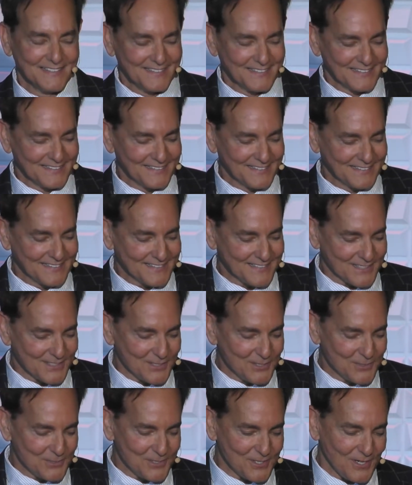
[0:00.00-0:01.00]
It's a
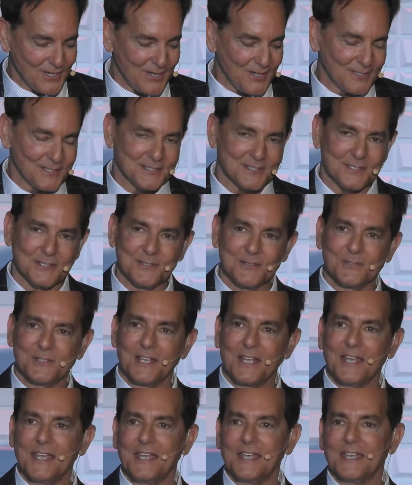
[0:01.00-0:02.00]
new dawn, it's a new
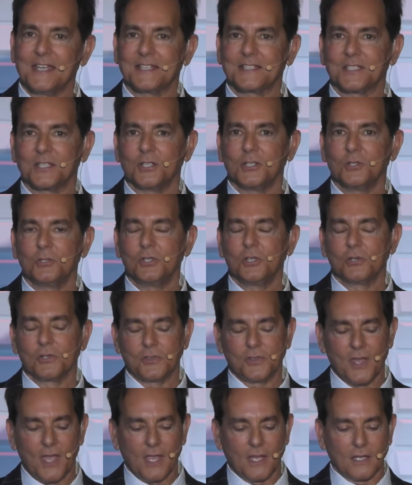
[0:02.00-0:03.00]
day, it's a new year,
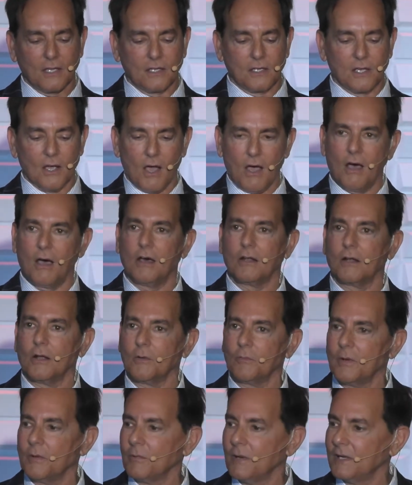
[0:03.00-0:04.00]
thank God.
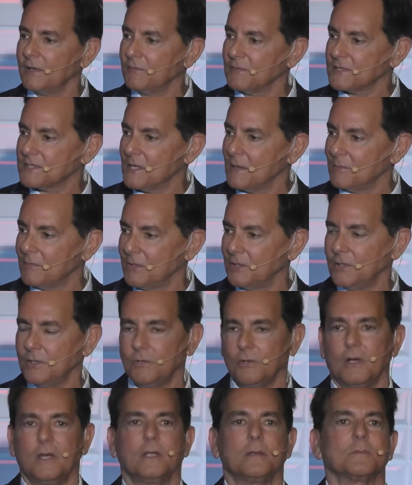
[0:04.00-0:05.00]
Aren't we ready for something new?
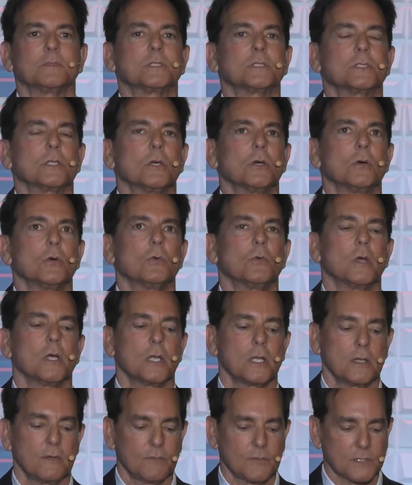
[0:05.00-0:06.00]
I am so
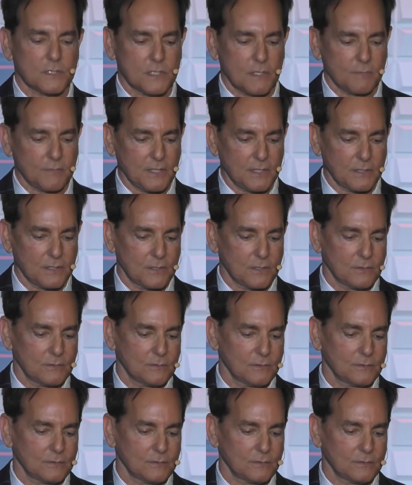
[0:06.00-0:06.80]
ready for something new.